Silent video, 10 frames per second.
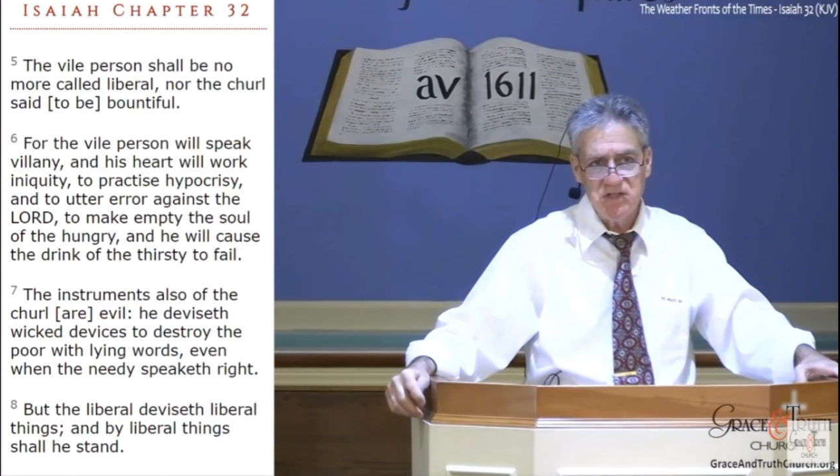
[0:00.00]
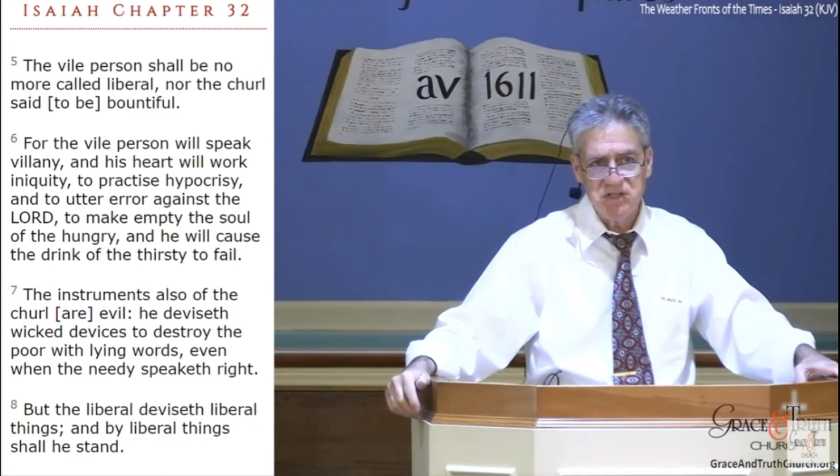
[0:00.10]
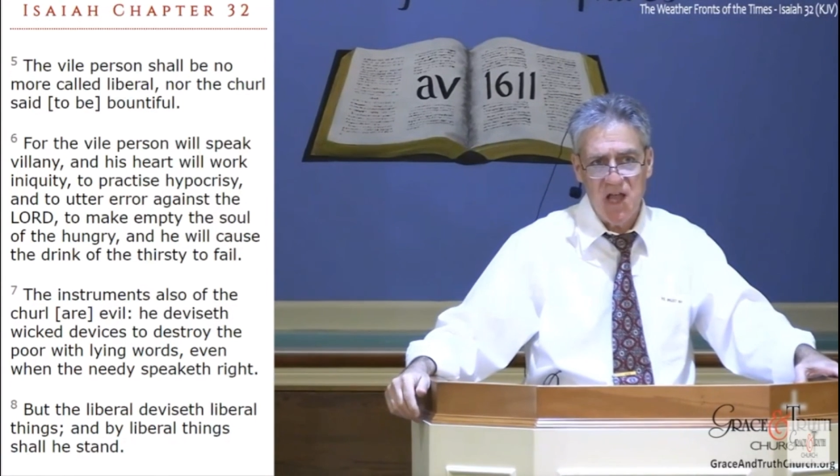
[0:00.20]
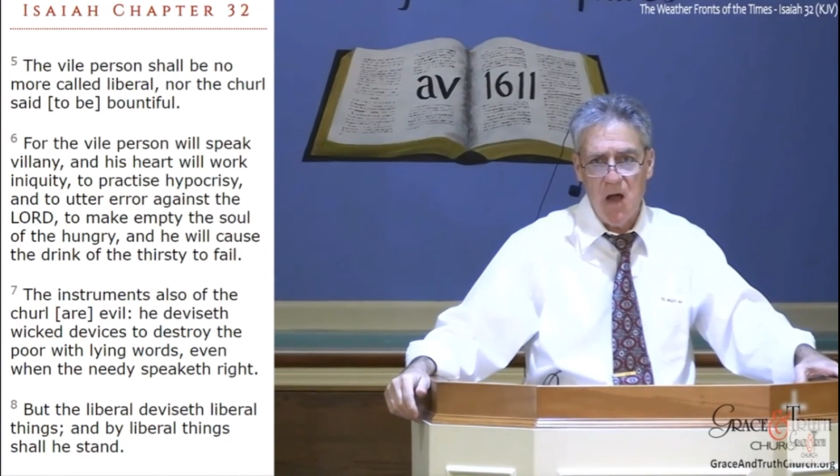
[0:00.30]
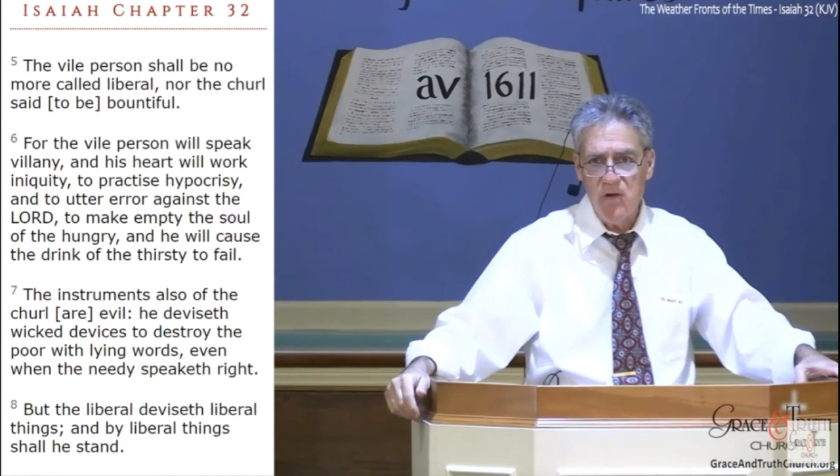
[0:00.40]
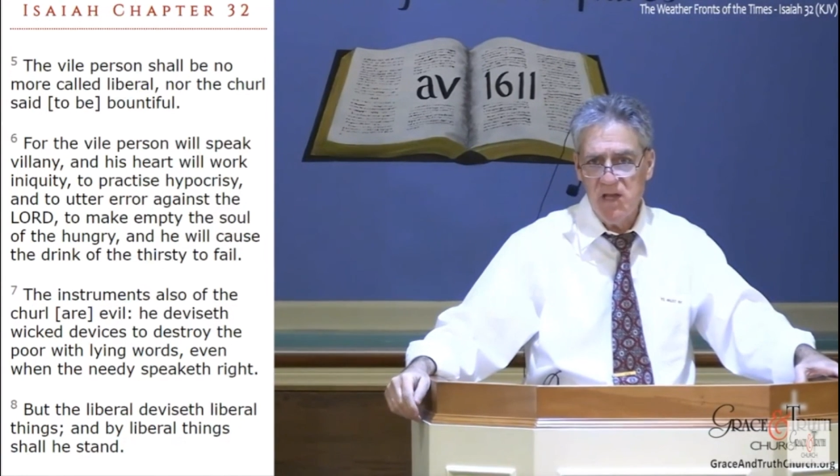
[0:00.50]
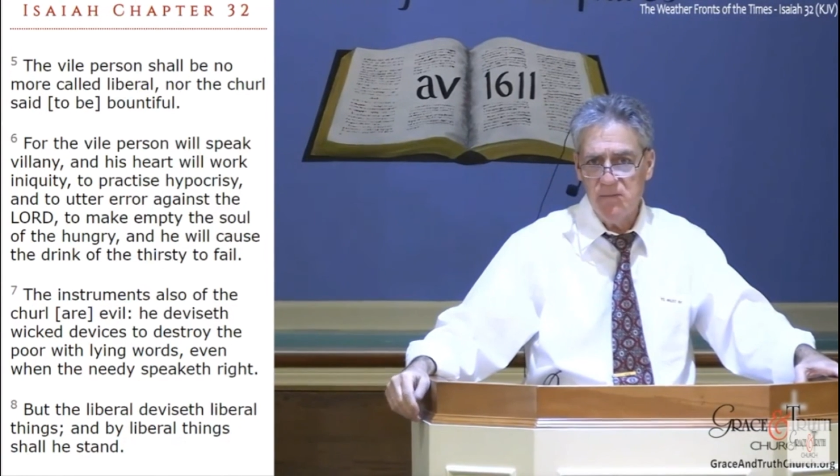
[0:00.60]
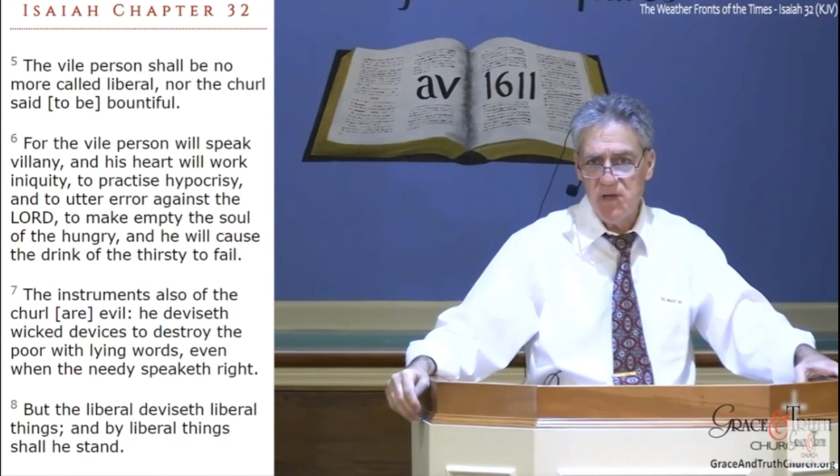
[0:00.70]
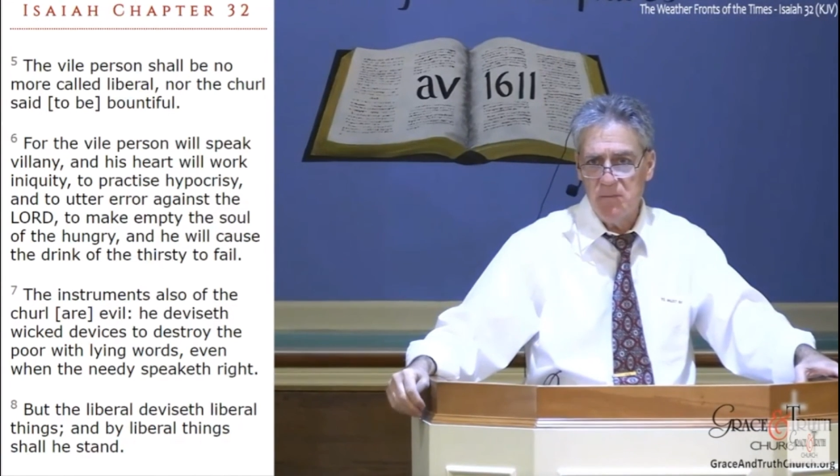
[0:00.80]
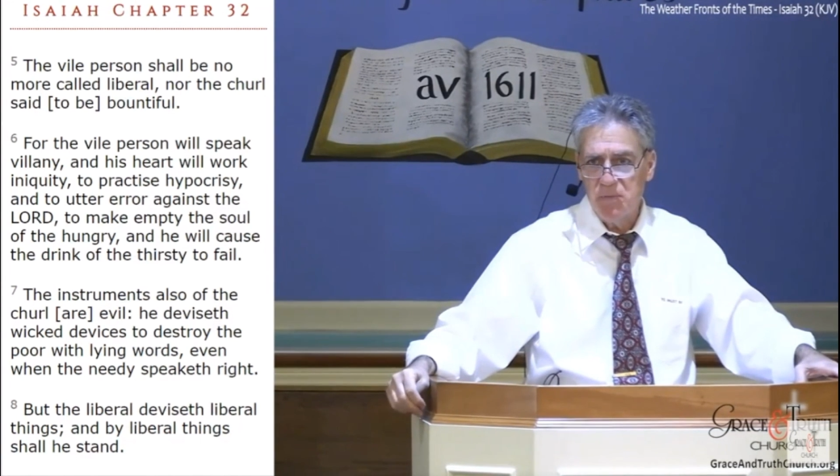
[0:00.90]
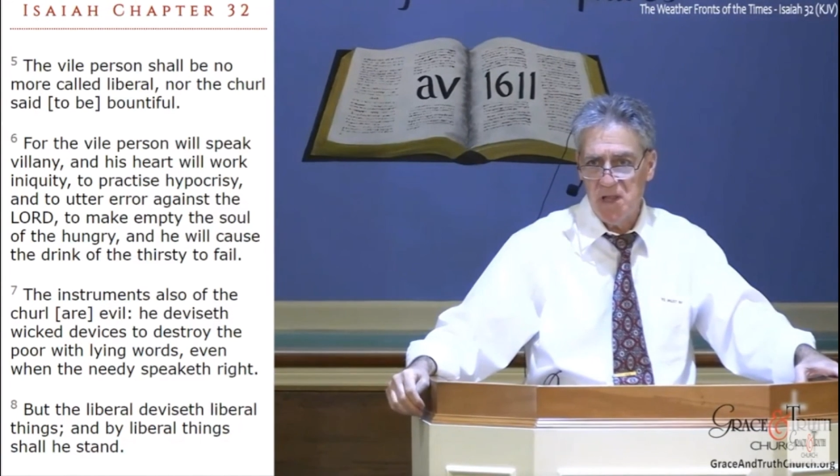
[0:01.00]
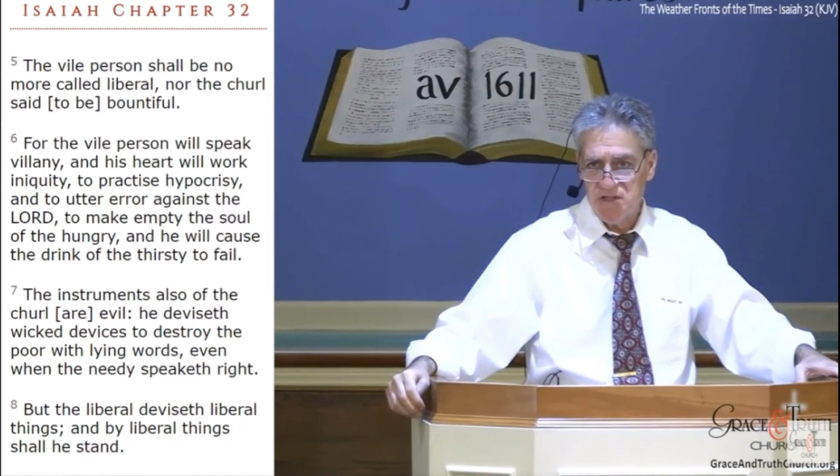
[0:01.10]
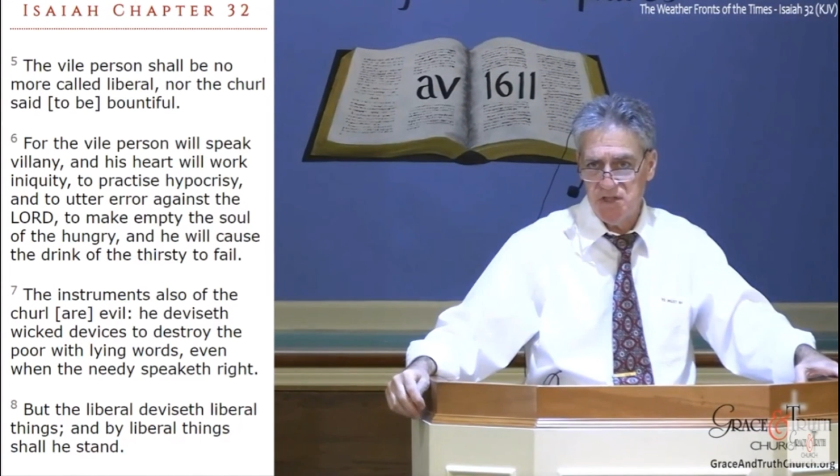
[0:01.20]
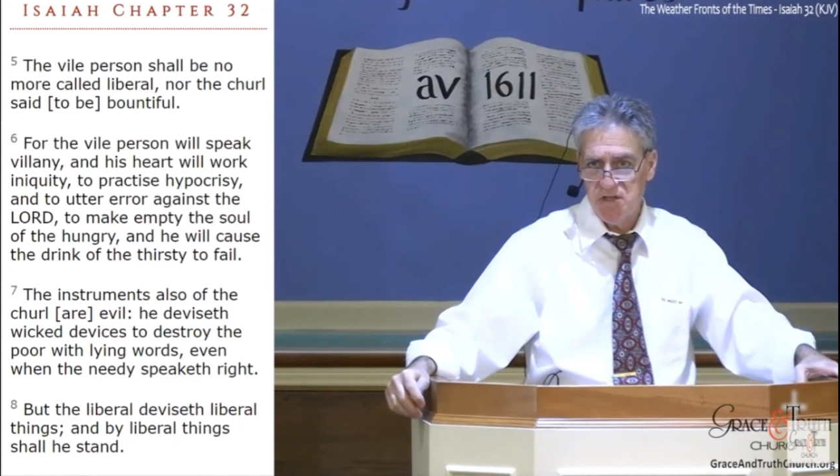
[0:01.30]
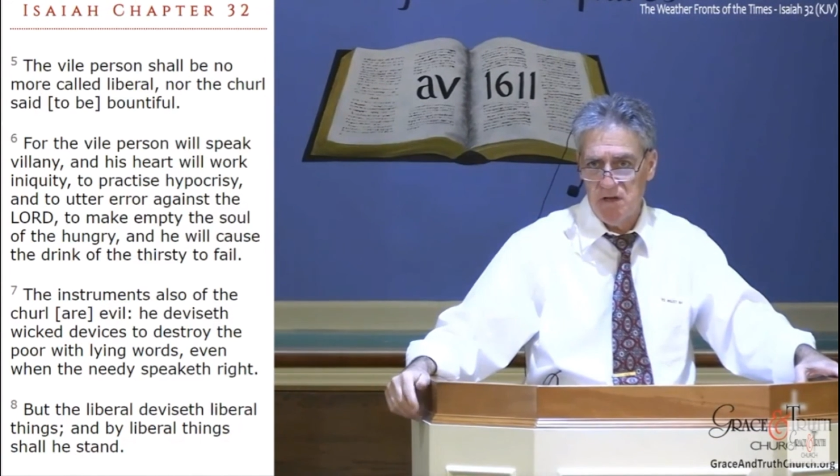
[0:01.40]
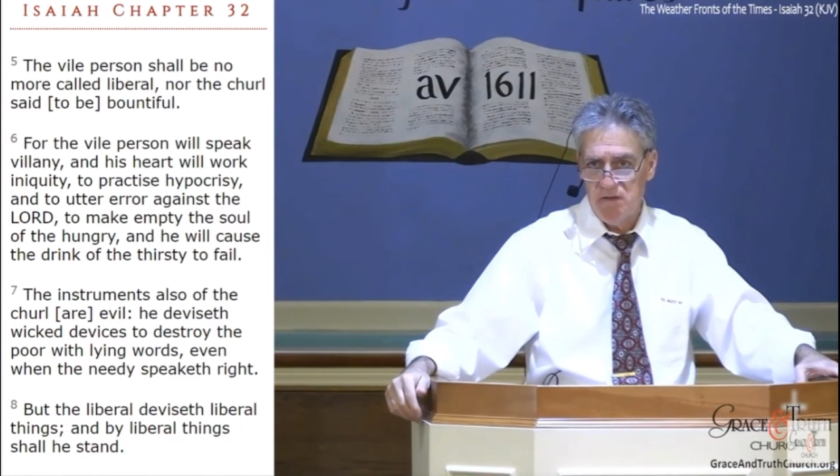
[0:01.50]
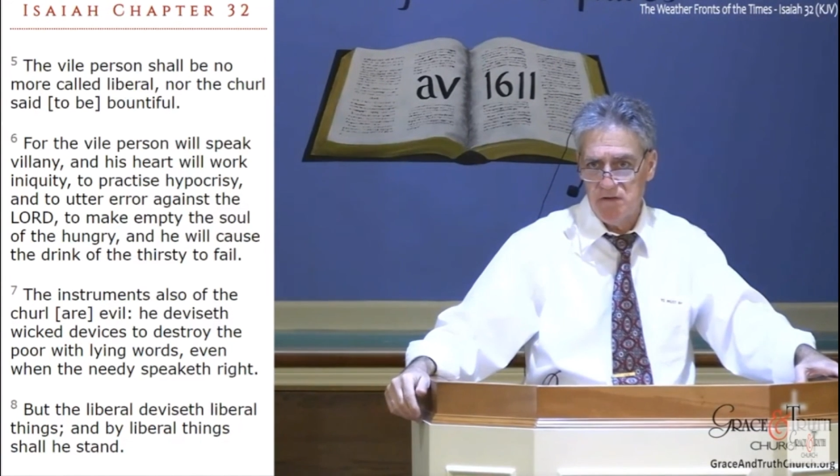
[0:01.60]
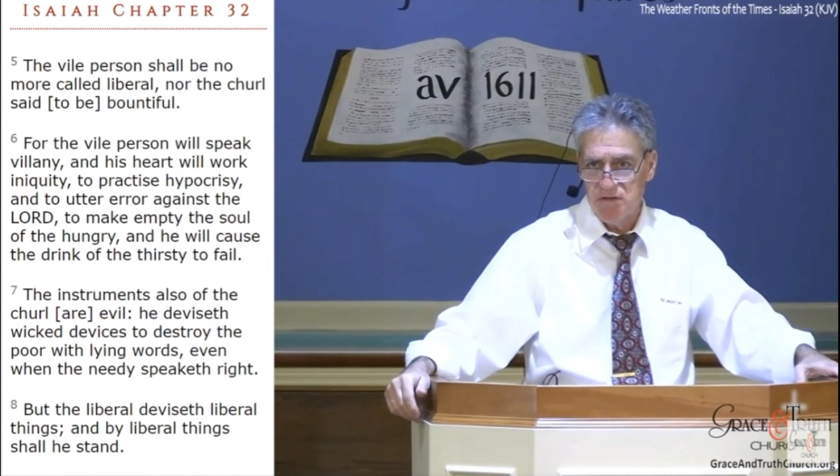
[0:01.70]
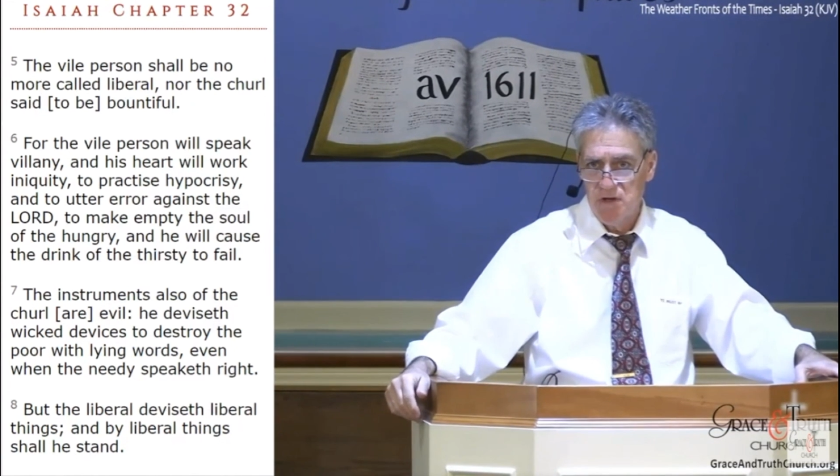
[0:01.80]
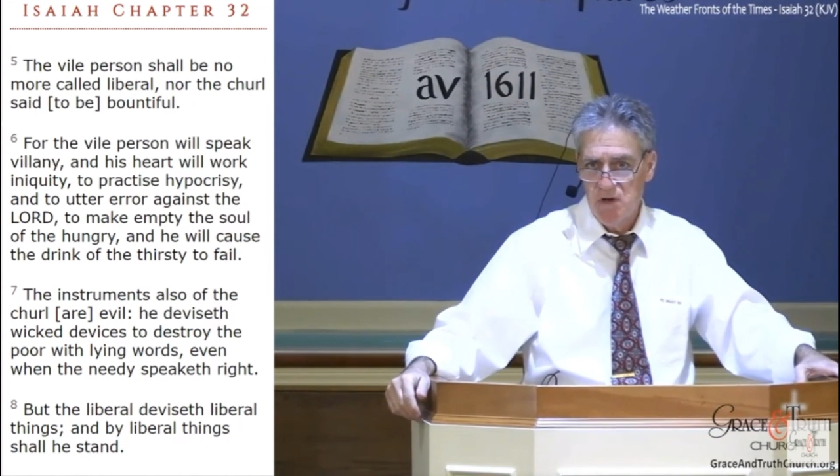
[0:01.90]
as to how he can be a blessing to
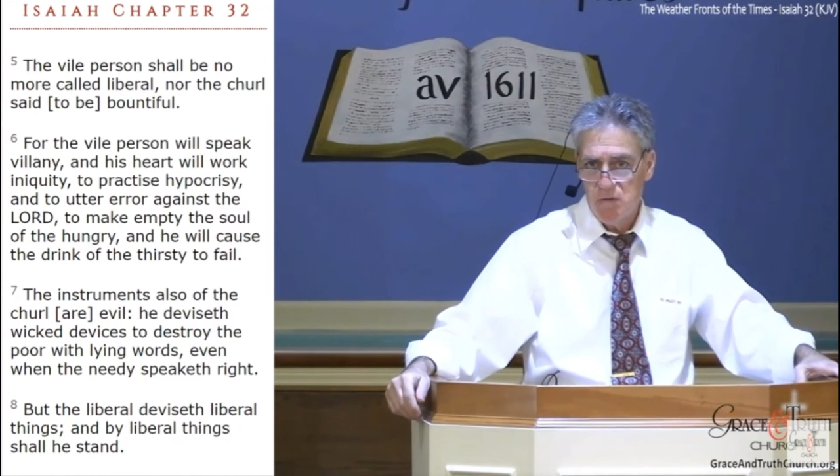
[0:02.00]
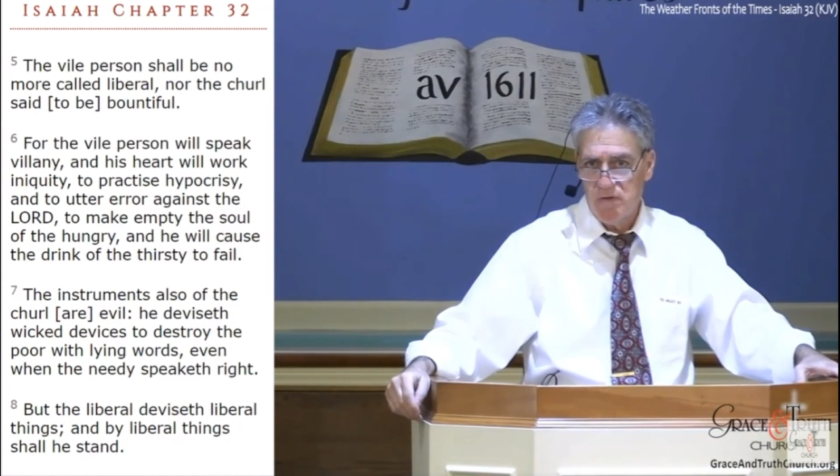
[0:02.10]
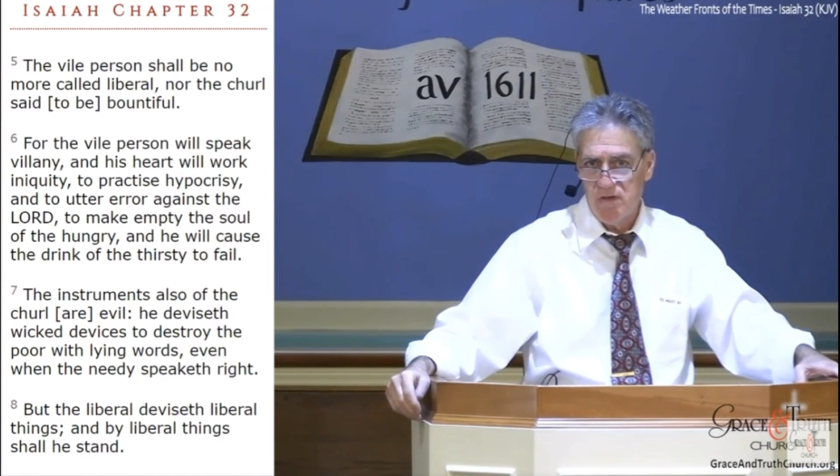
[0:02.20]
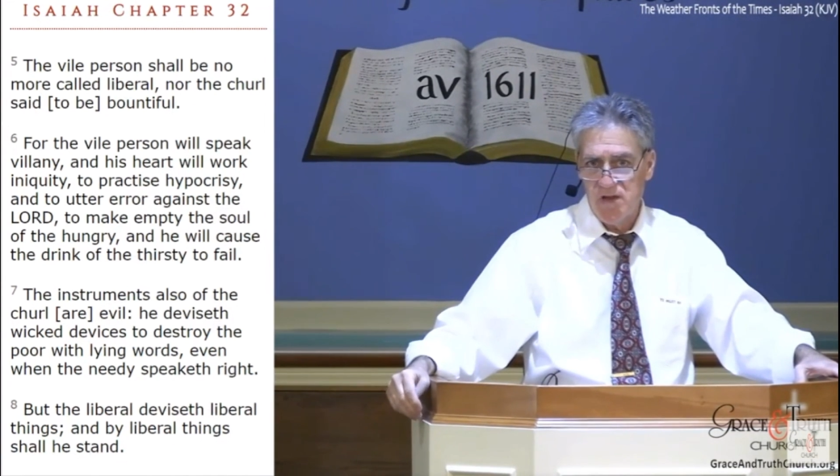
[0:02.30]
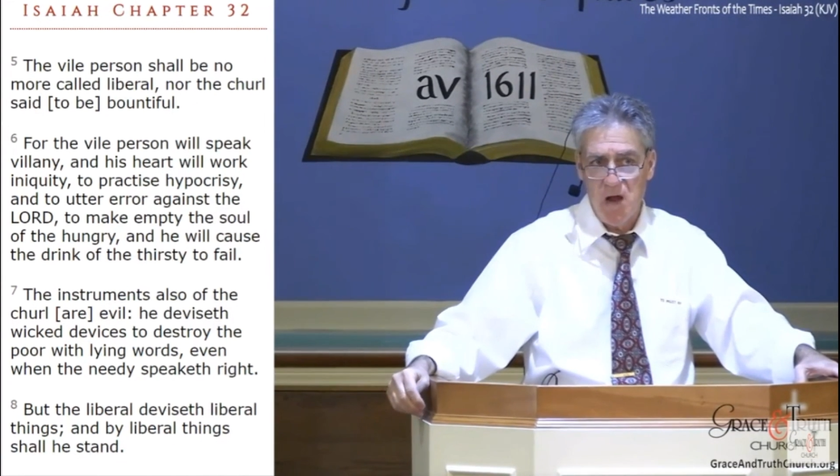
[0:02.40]
others rather than how